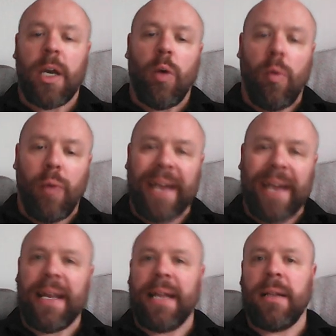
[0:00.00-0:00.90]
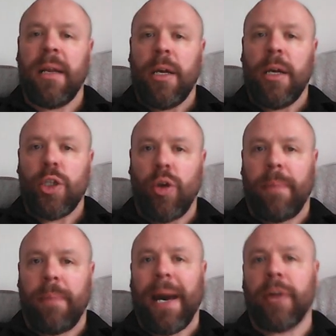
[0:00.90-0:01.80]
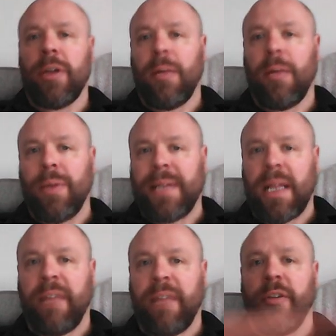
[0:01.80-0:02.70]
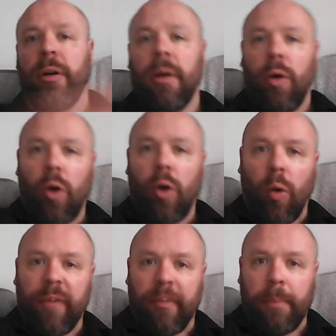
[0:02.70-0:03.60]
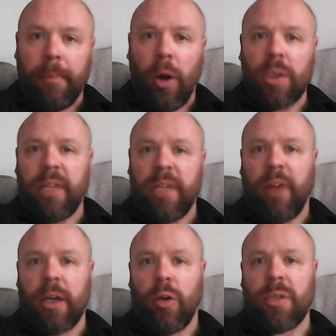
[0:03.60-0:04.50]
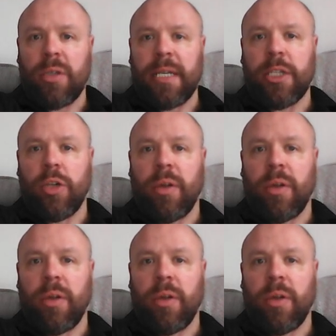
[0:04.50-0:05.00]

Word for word: We went into a pattern that would deliver going from positive Arctic oscillation,